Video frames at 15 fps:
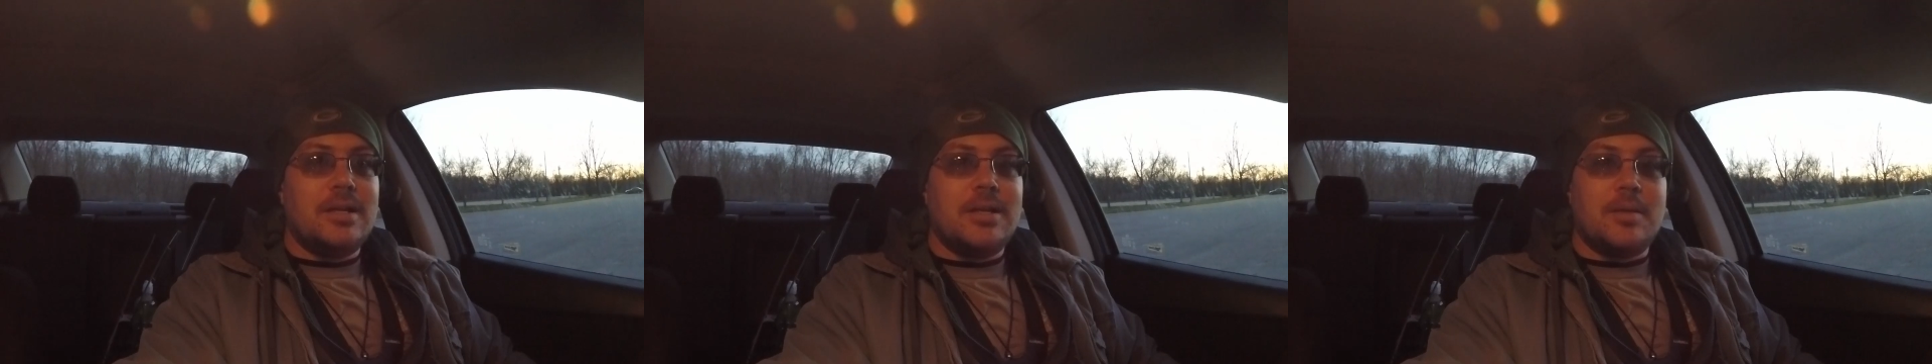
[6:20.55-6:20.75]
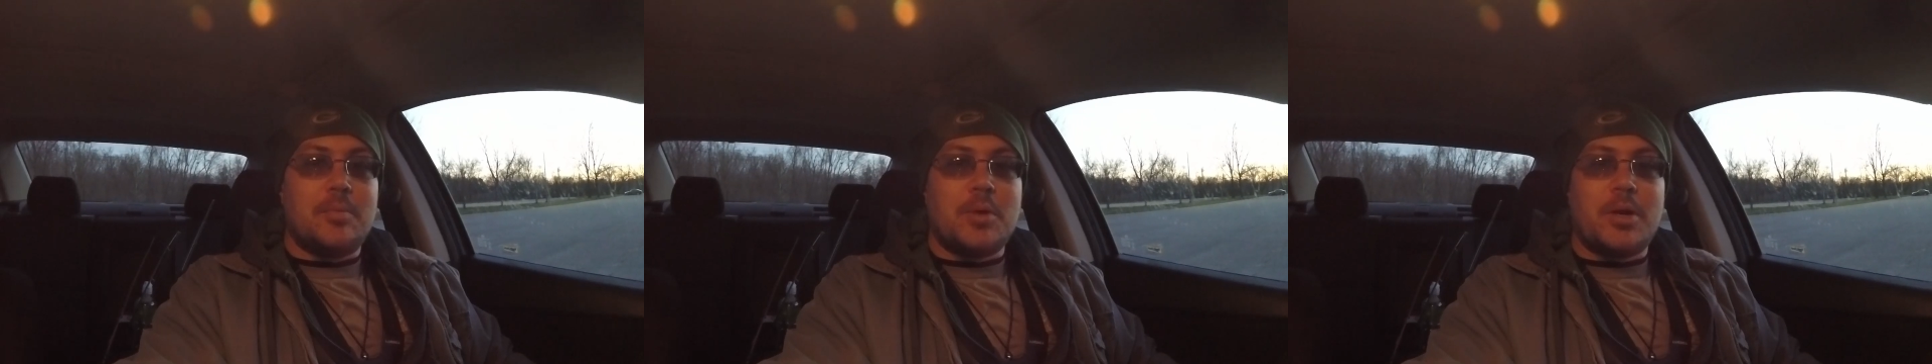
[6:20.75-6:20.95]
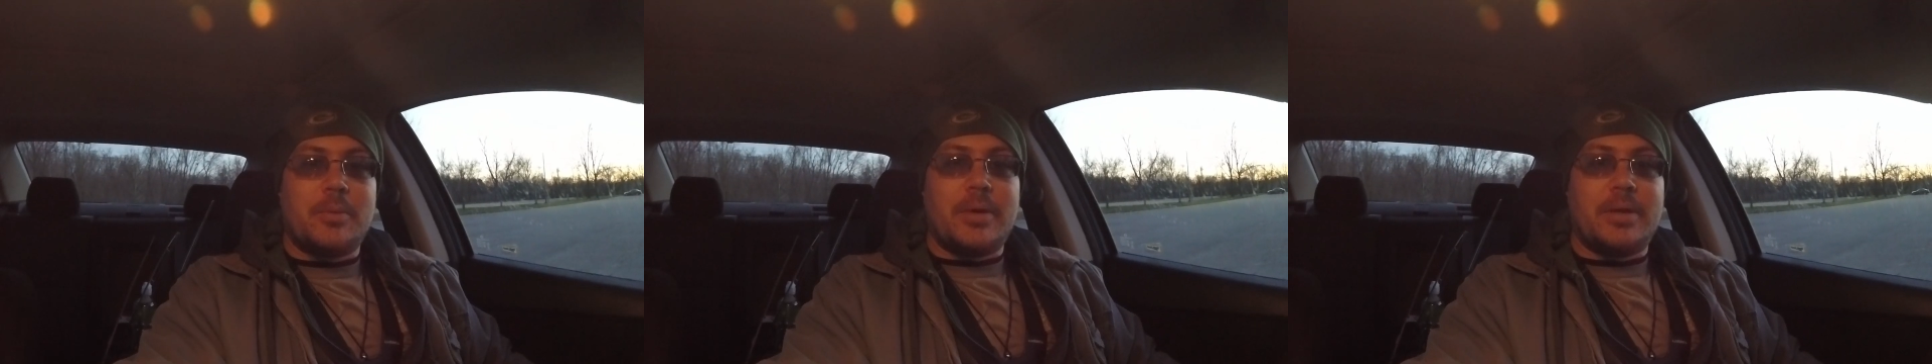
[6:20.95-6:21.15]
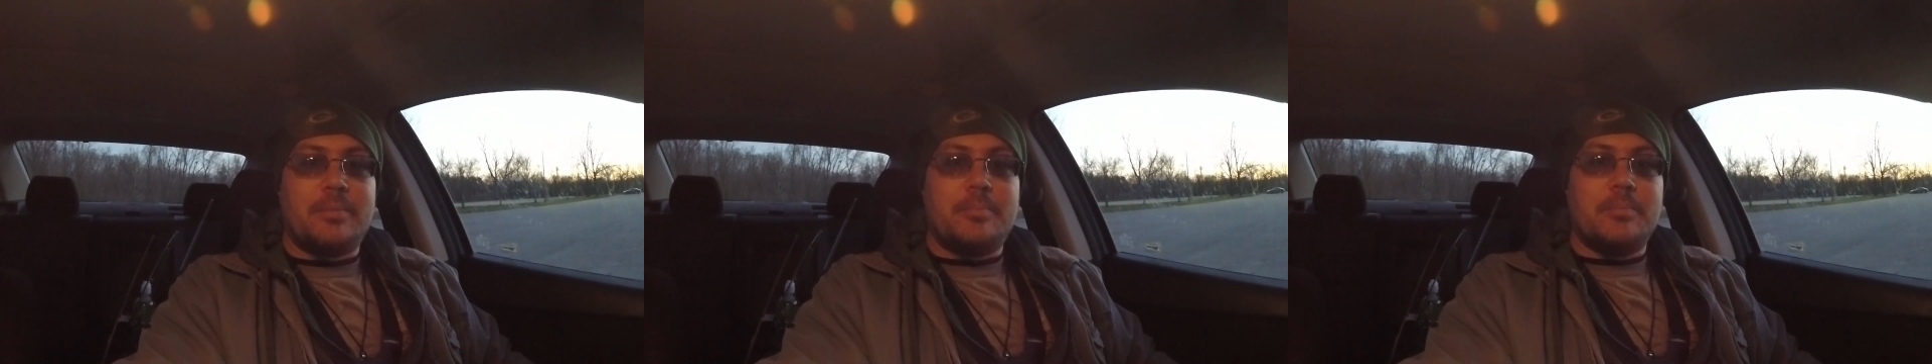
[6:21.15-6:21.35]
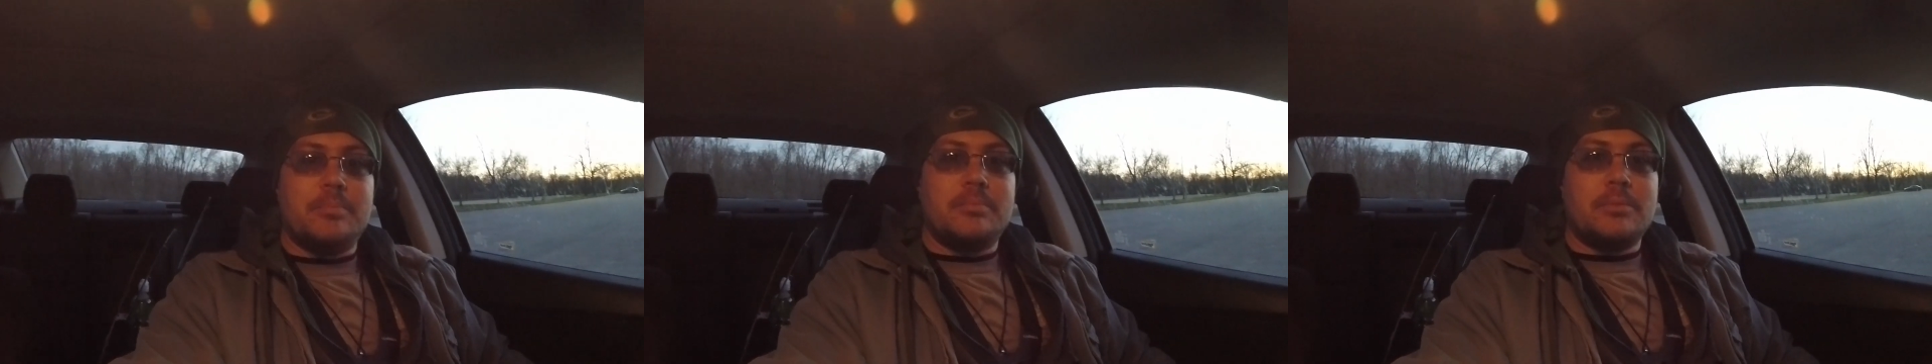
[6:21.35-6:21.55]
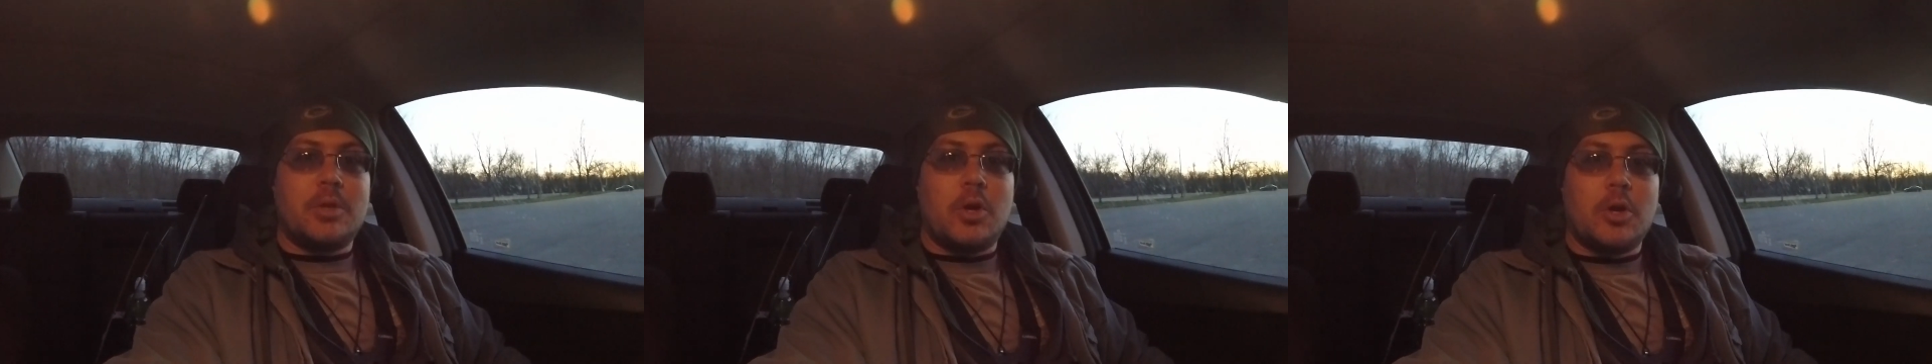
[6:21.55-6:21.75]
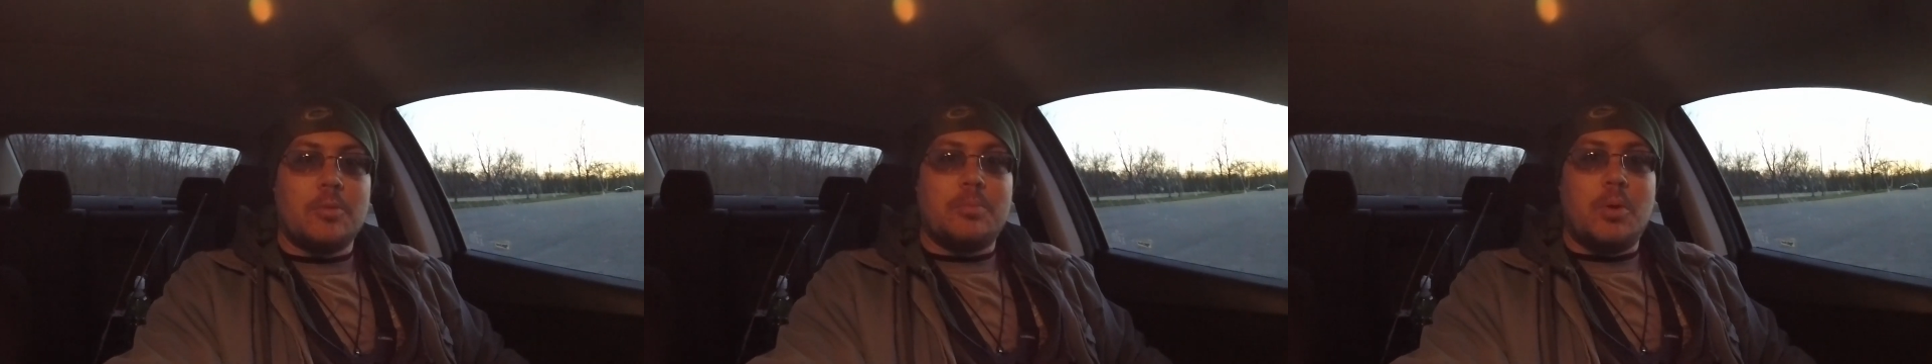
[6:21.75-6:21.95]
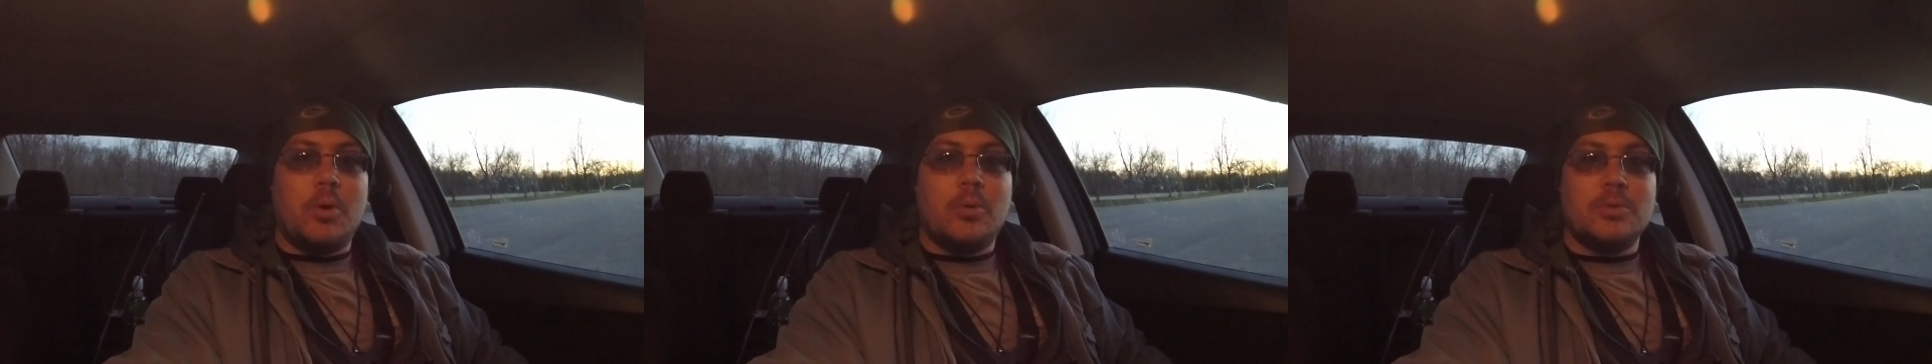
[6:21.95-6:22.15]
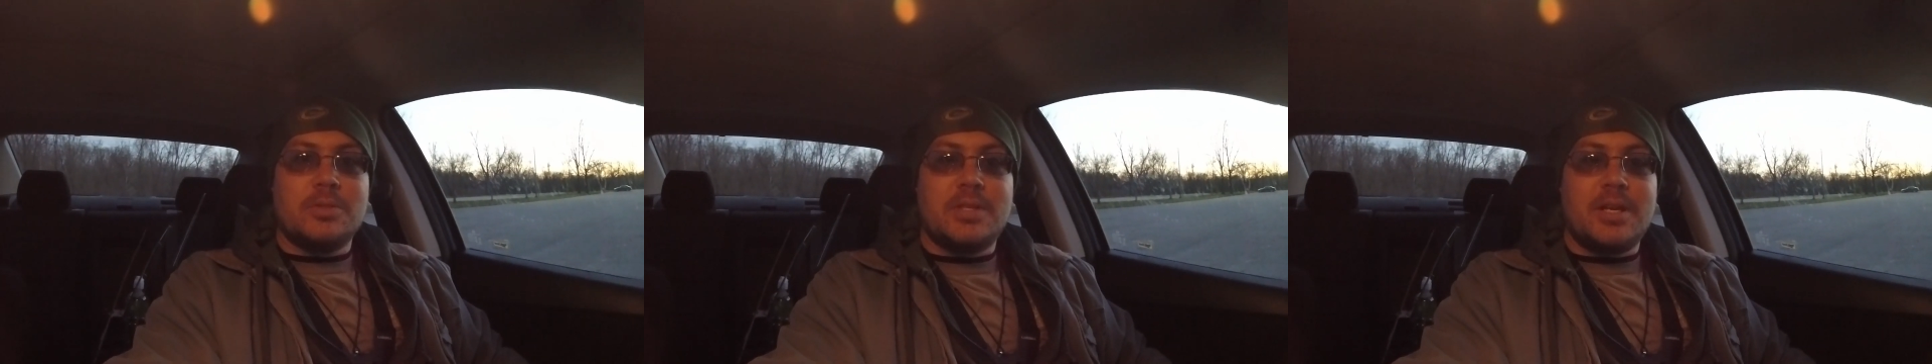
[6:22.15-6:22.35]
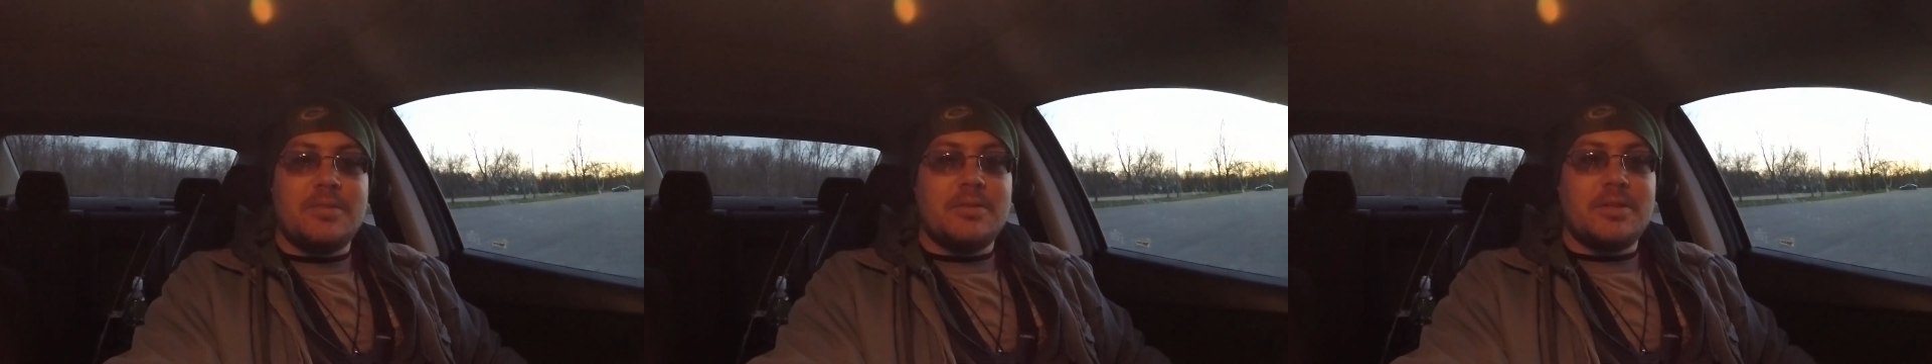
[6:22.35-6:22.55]
I brought my carp poles
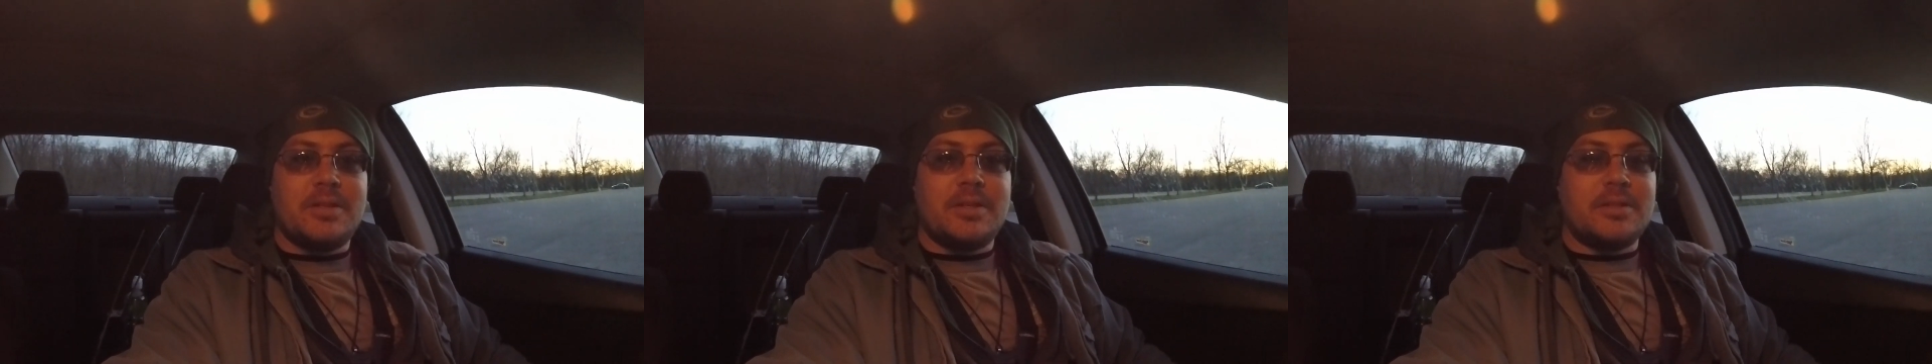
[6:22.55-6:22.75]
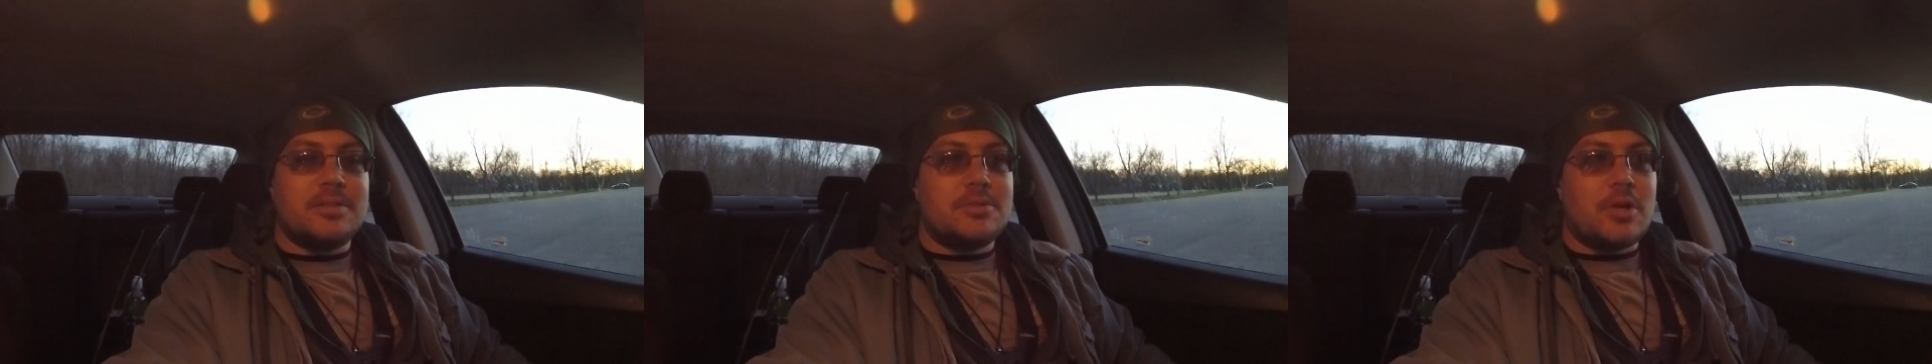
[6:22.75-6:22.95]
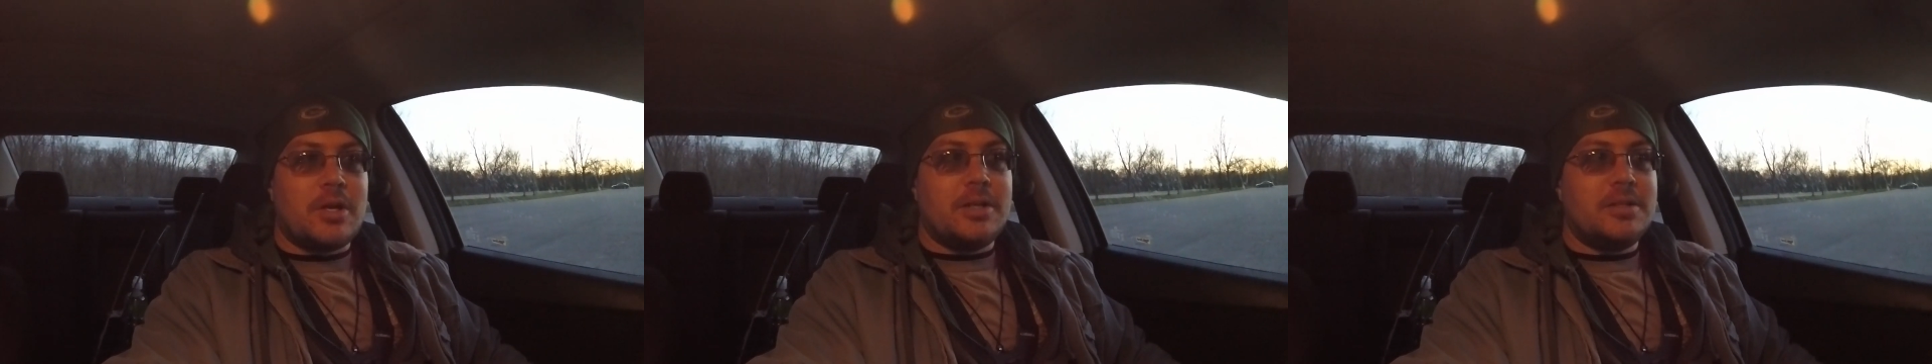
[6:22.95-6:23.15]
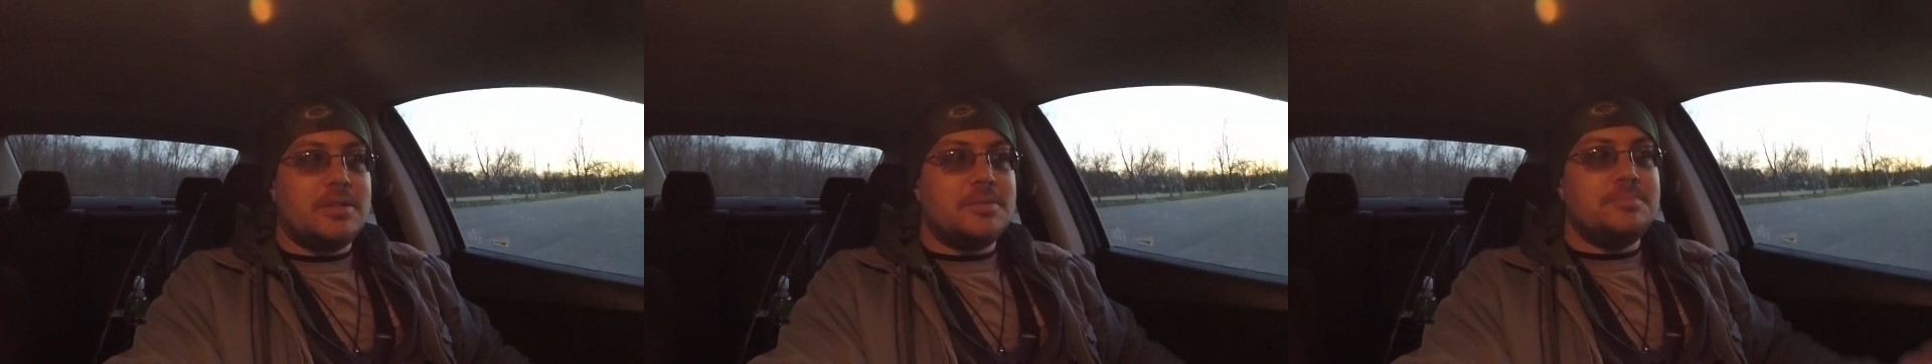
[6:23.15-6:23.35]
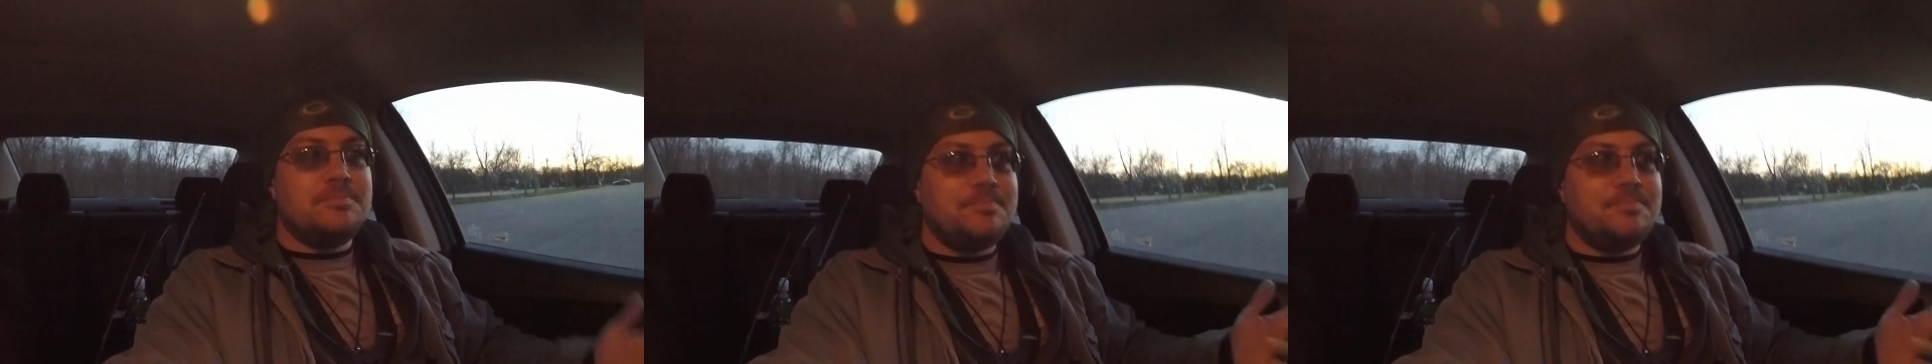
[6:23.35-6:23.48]
and everything, trying to